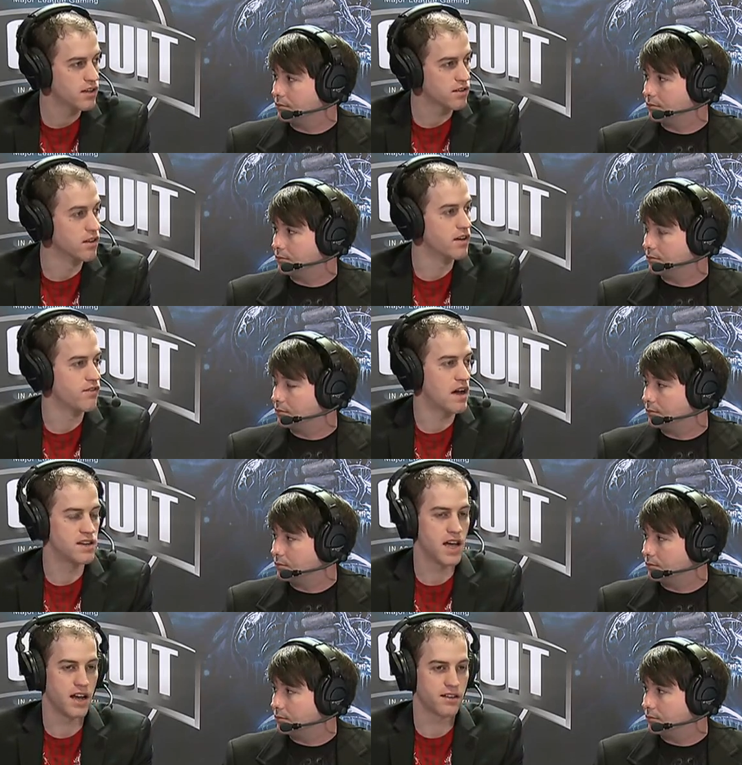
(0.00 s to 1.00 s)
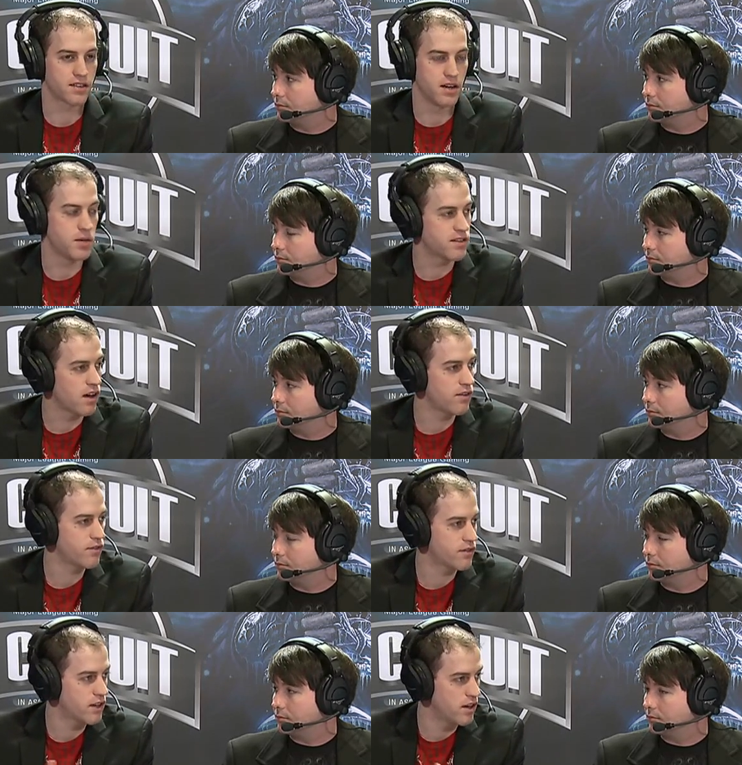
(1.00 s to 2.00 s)
Speaker 1: solidified yet. It's going to be tough,
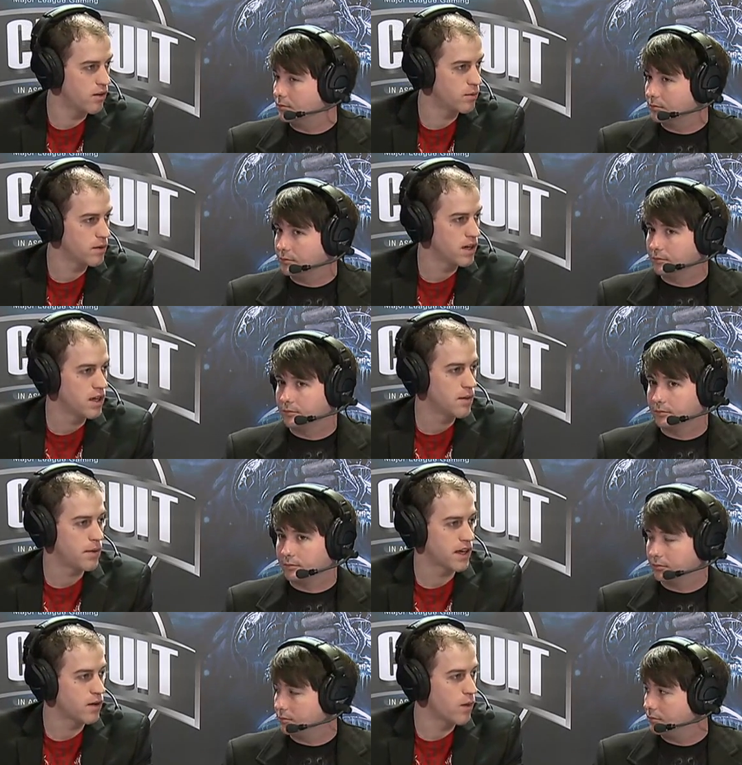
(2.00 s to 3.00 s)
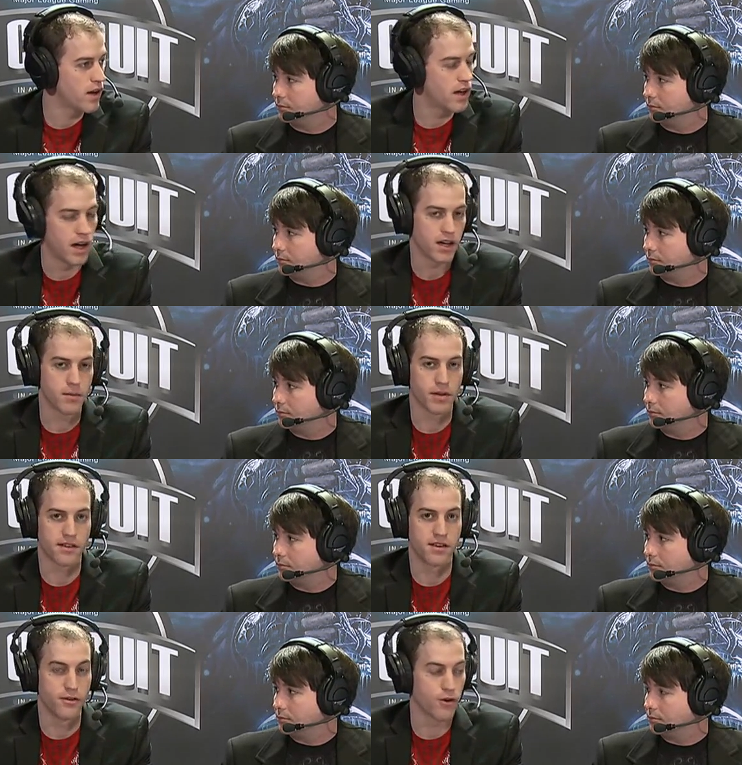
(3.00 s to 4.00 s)
you know, picking what uh,
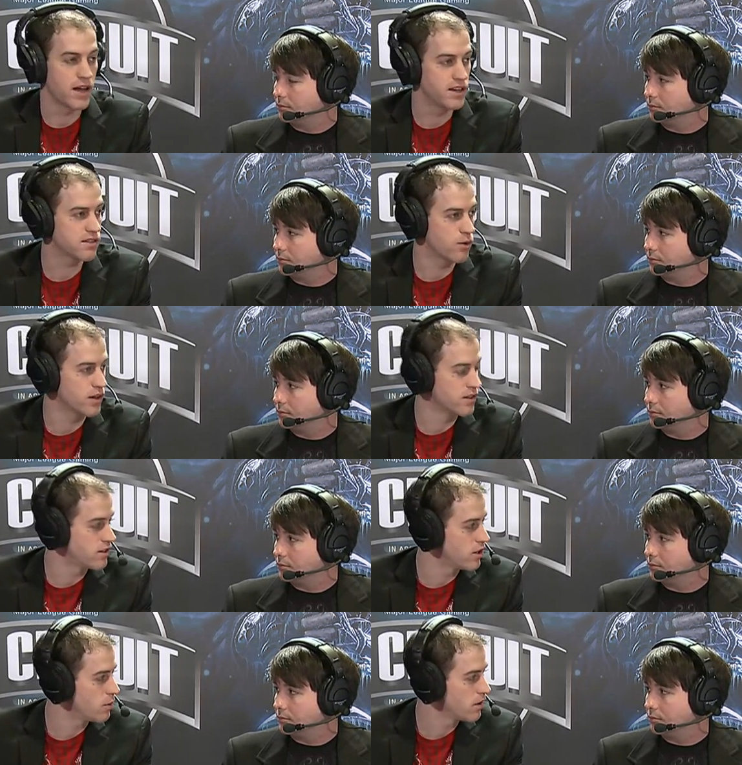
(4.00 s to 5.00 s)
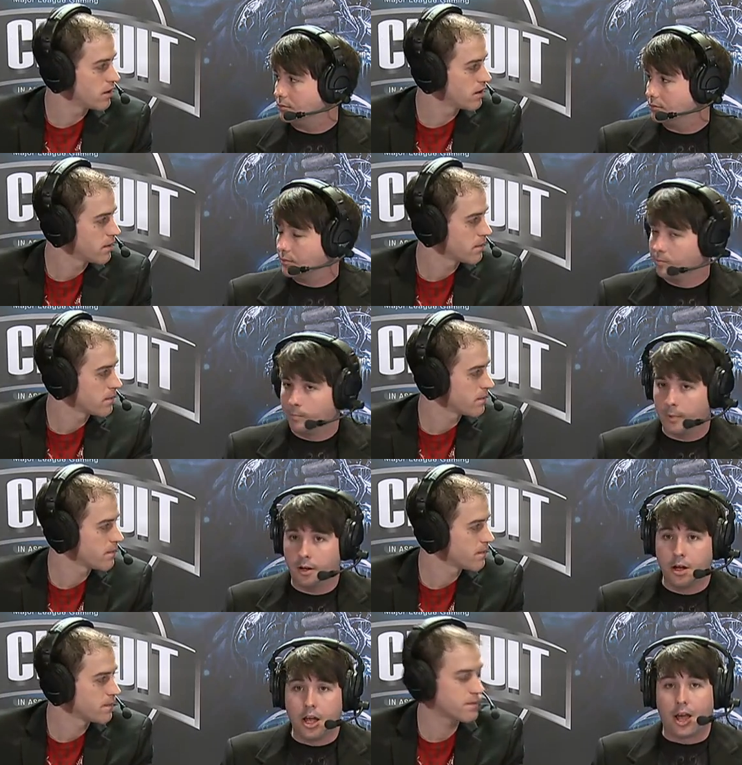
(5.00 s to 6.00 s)
complexity red is going to do.
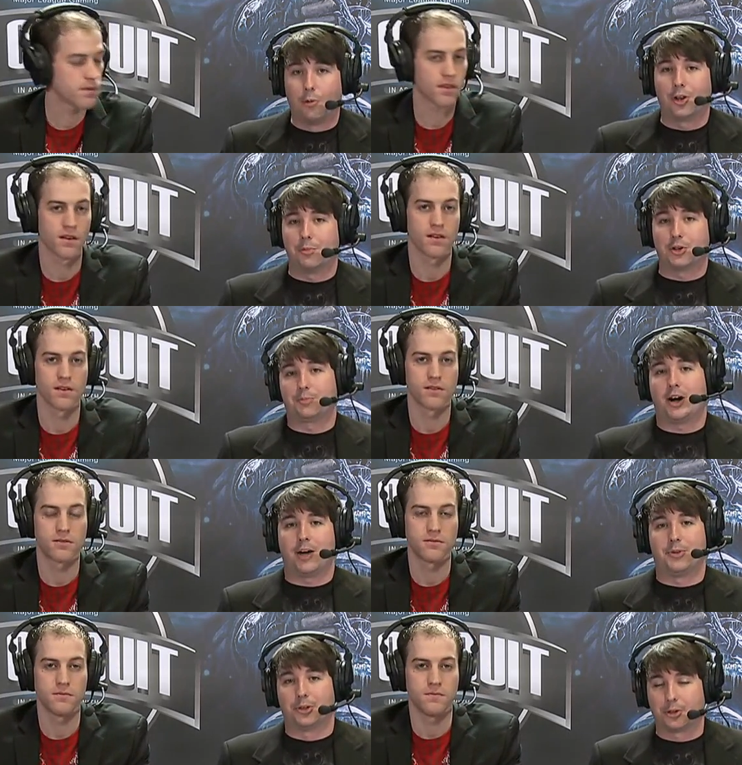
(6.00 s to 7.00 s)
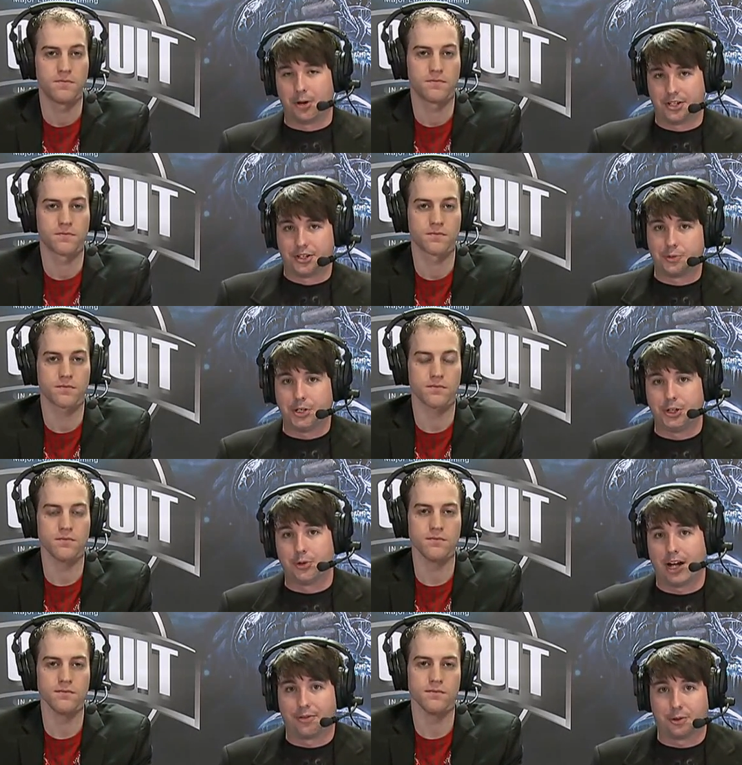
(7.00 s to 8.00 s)
Speaker 2: And one of the most popular questions we do
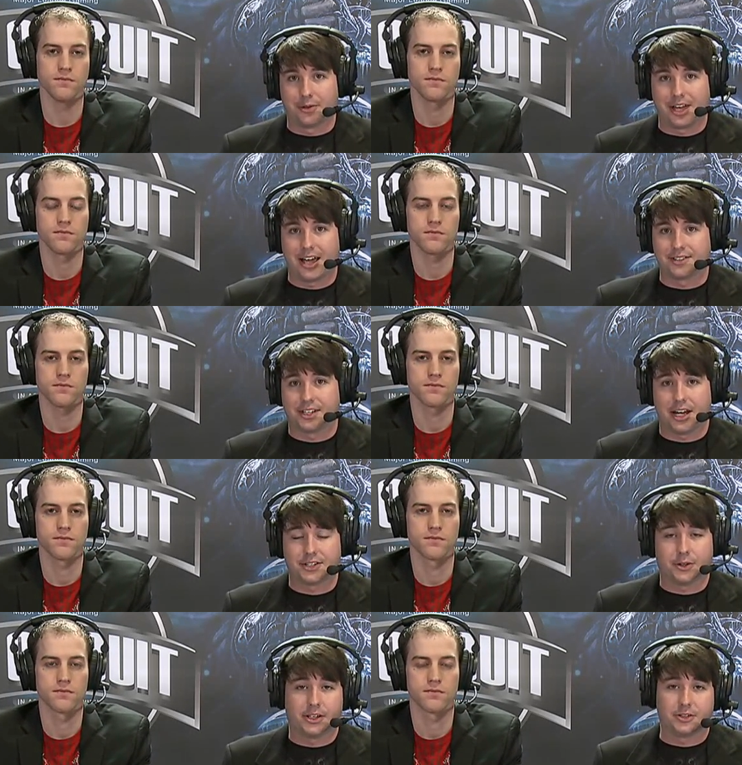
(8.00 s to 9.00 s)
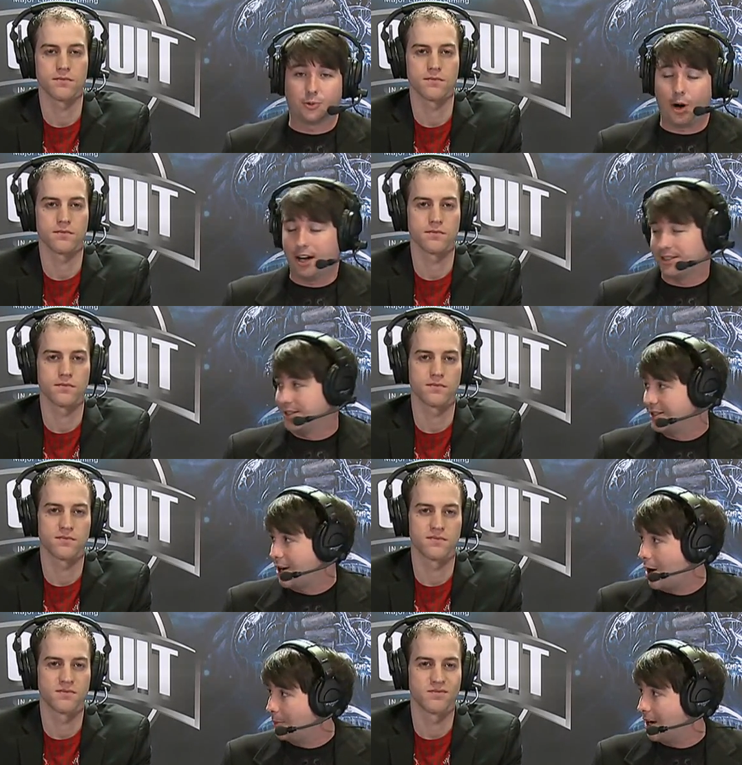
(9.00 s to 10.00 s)
have throughout the Cast thread is why is this
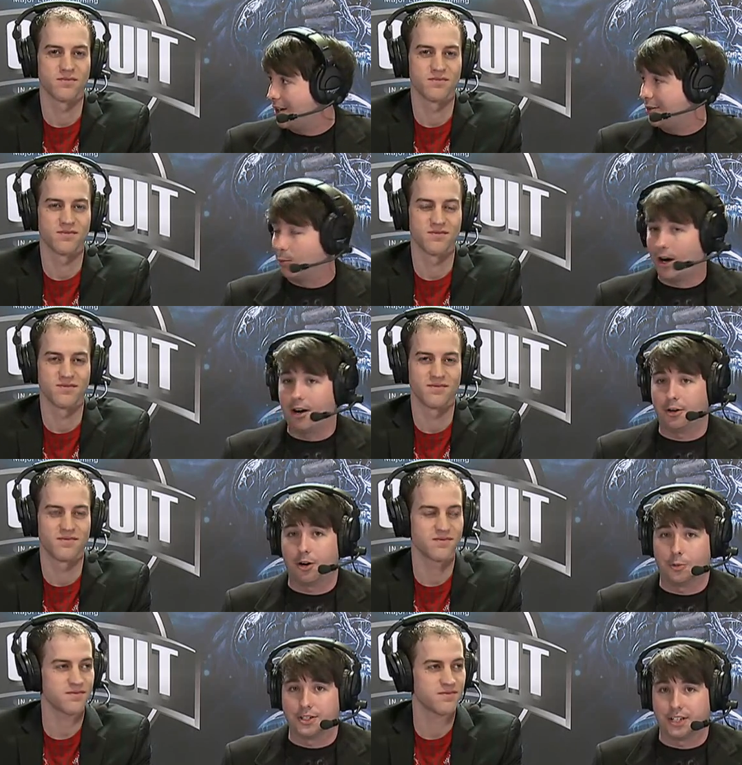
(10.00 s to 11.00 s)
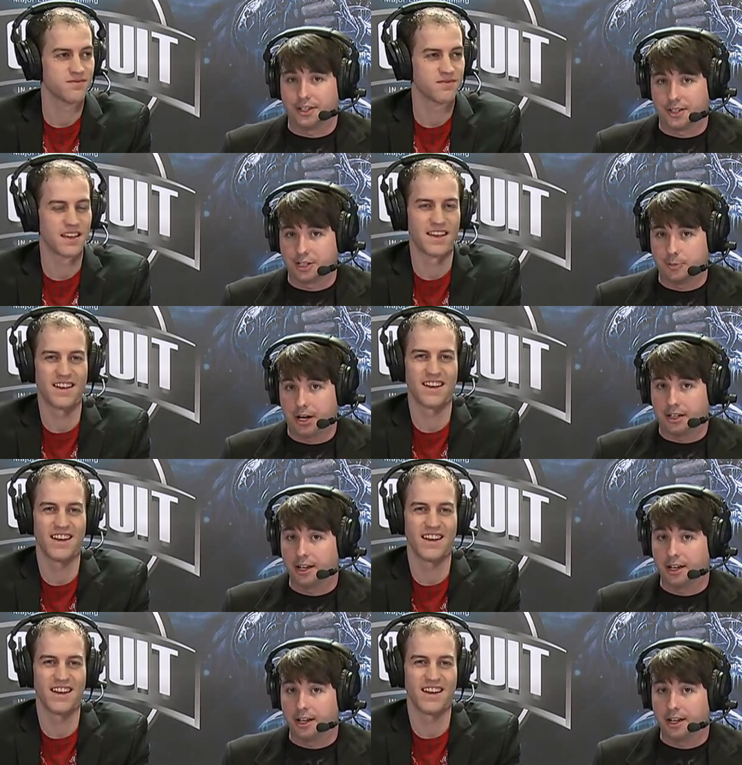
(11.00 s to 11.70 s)
comp not in? Why aren't we seeing this spec?